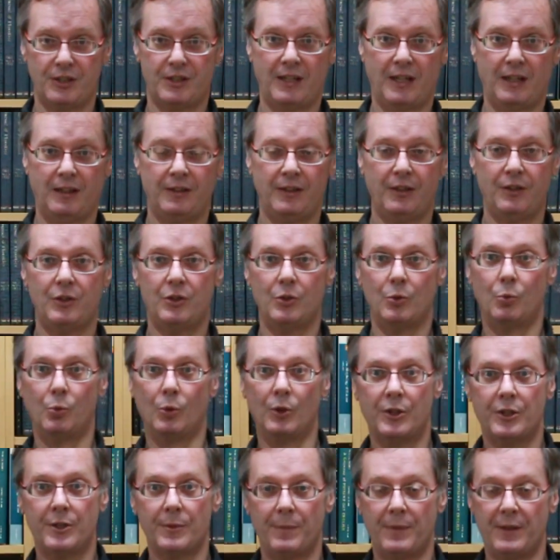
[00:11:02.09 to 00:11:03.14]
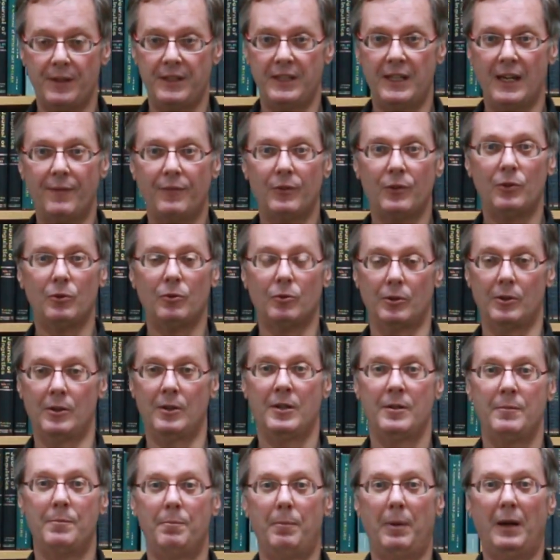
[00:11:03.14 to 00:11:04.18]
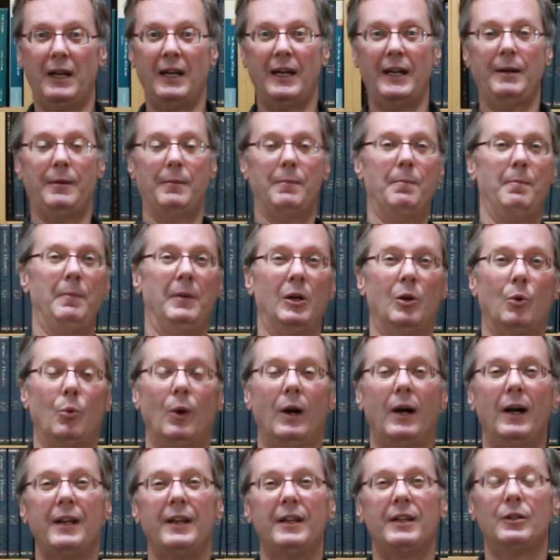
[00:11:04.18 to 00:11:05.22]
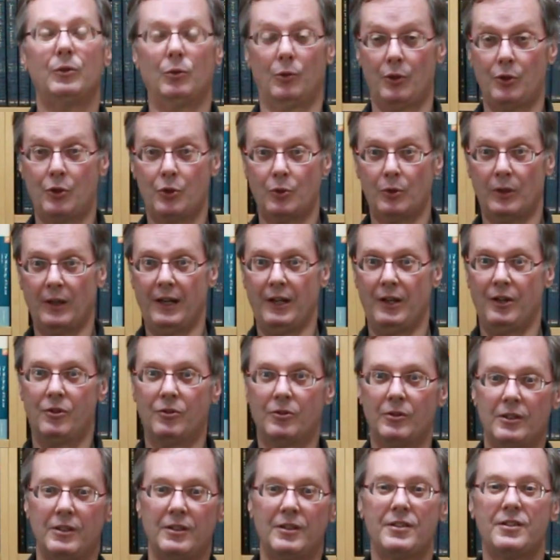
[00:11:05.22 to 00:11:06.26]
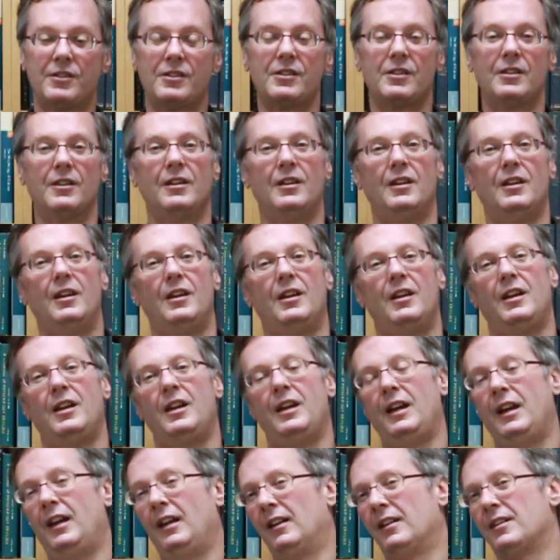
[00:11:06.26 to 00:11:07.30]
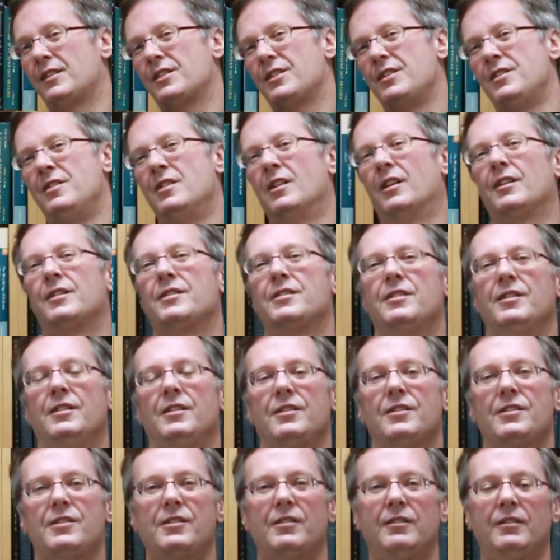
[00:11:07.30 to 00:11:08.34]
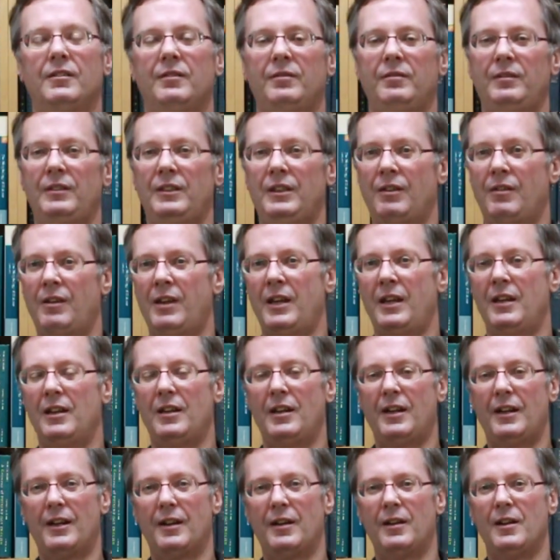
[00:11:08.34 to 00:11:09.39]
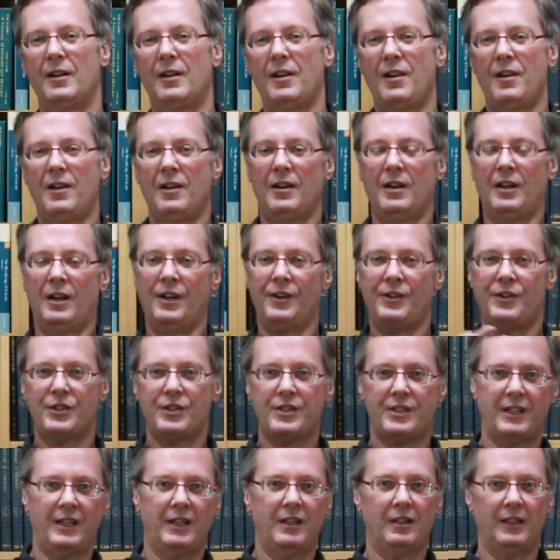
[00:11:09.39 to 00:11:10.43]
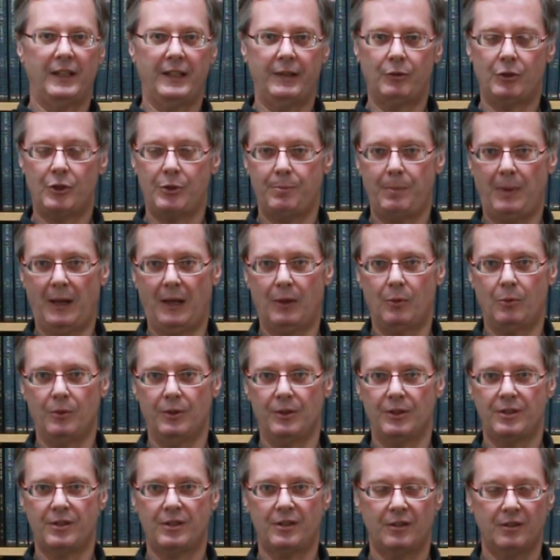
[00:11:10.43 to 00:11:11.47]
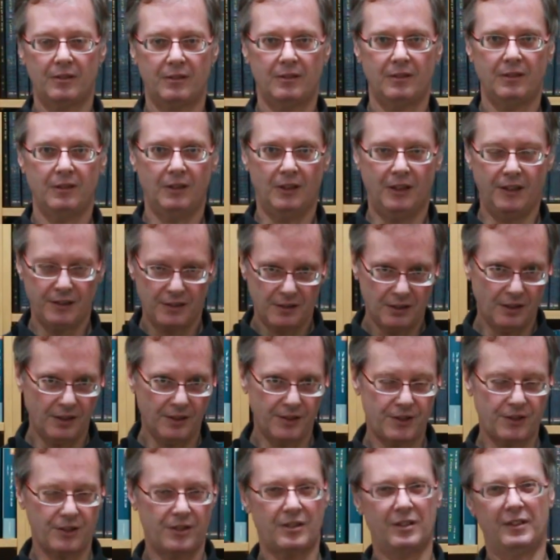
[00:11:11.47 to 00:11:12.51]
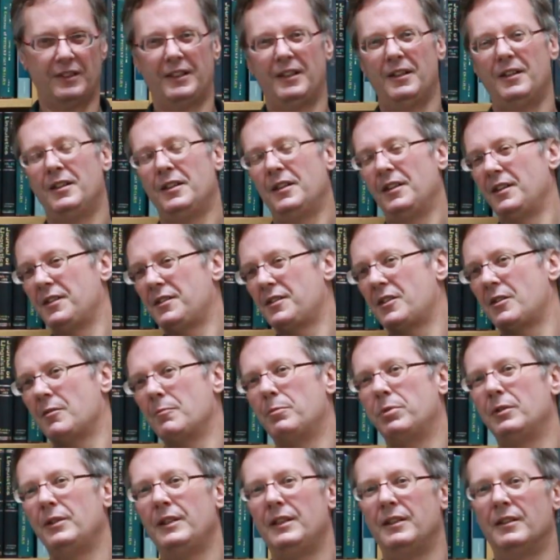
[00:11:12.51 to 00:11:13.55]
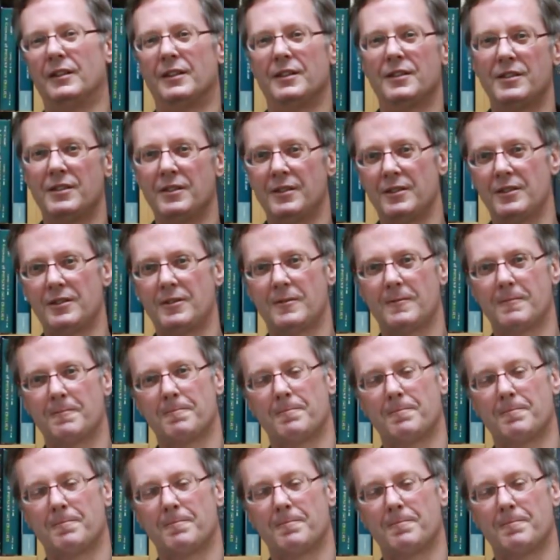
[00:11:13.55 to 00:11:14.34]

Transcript: telling you to worship the devil or buy marijuana or try drugs. And it's nonsense. You cannot understand language backwards, unconsciously. It's complete nonsense.